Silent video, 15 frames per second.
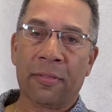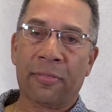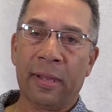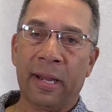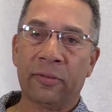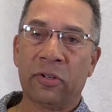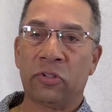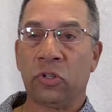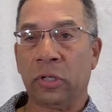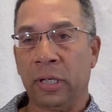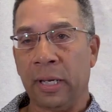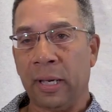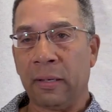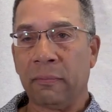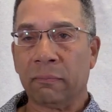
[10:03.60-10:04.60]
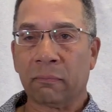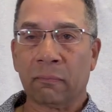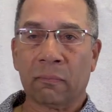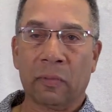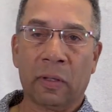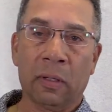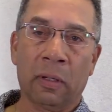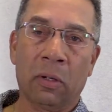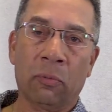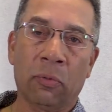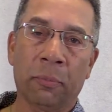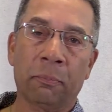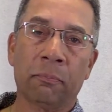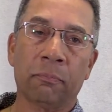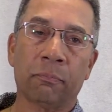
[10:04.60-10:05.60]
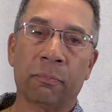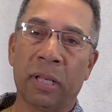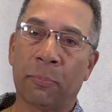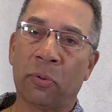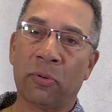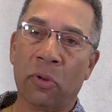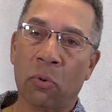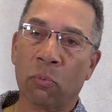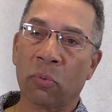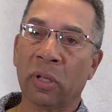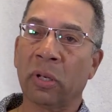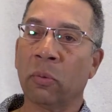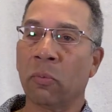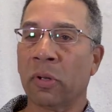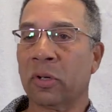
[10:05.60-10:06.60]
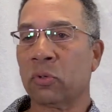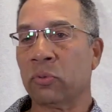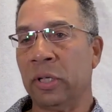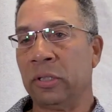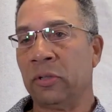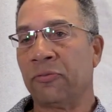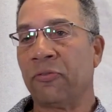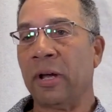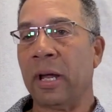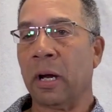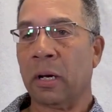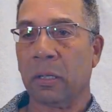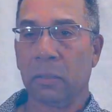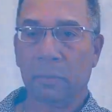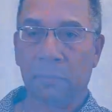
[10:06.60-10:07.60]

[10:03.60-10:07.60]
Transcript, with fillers: the things that you get, you know, when people don't really want to treat you fair.